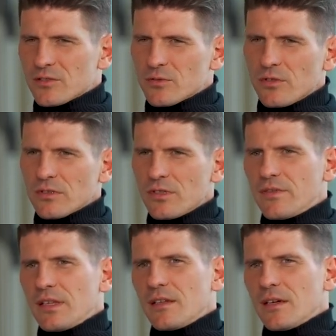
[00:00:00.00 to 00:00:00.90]
the strong
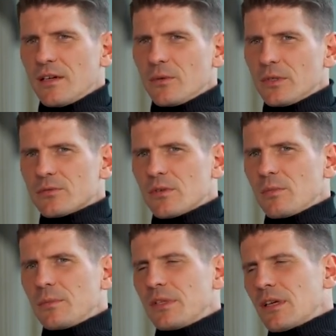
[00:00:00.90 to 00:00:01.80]
defender, I always
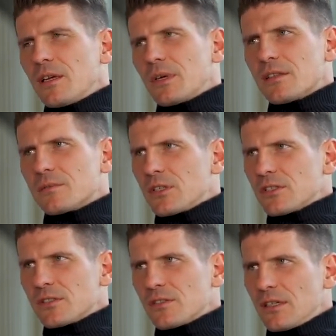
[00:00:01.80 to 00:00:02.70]
remember the game
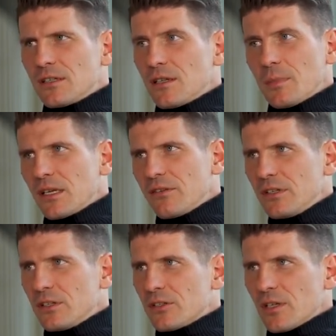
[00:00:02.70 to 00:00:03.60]
against Manchester United,
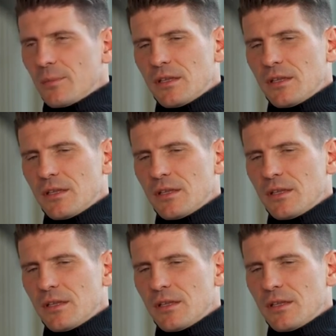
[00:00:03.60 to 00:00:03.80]
Nemanja Vidic.